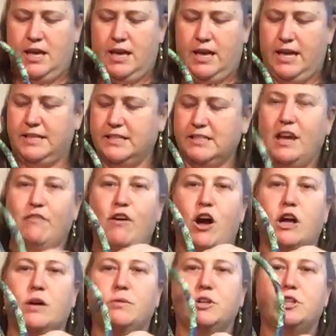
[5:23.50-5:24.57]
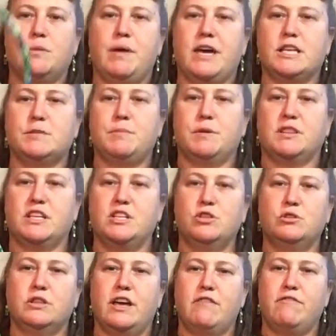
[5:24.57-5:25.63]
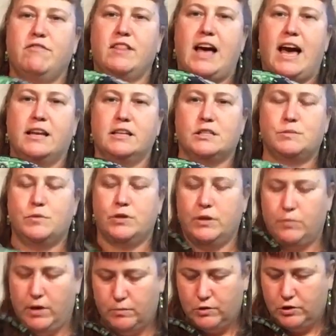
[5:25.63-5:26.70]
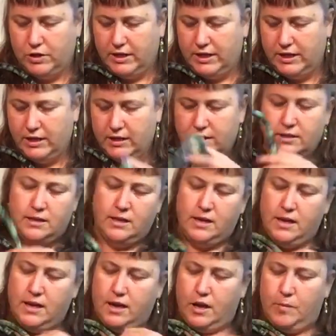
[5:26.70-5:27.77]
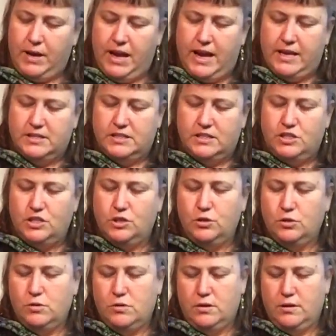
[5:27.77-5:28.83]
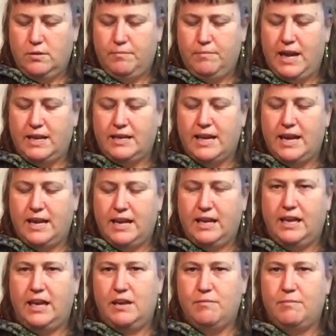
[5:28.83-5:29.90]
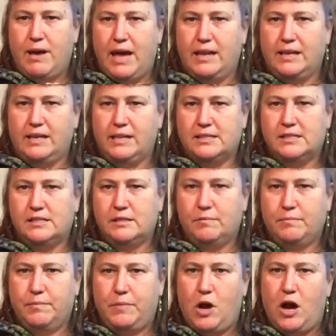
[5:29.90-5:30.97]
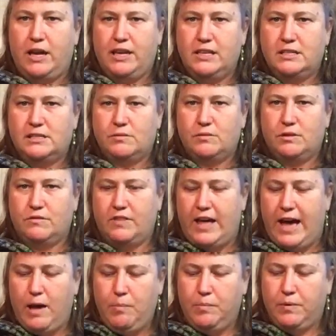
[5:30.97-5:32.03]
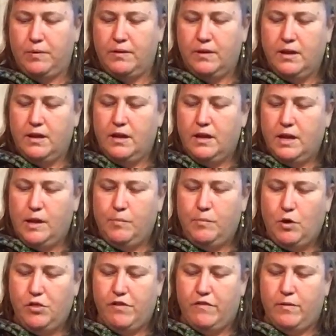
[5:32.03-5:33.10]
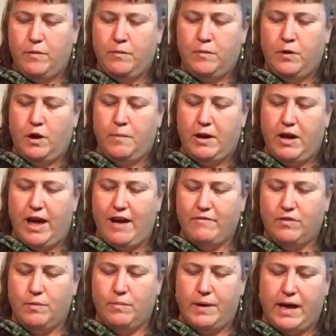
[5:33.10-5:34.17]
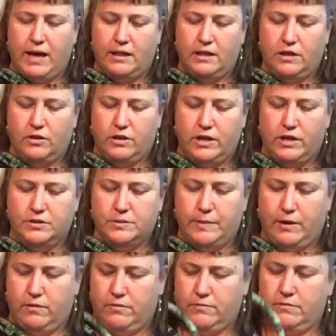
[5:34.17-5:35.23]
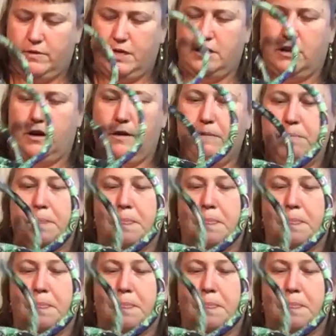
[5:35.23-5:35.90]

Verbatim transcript: It doesn't have hardware at the base, but they do lay flat. It's pretty well broken in. Um, it has two magnetic hidden magnets pockets with a flap, and both of them are about half the bag. They go down to about right there.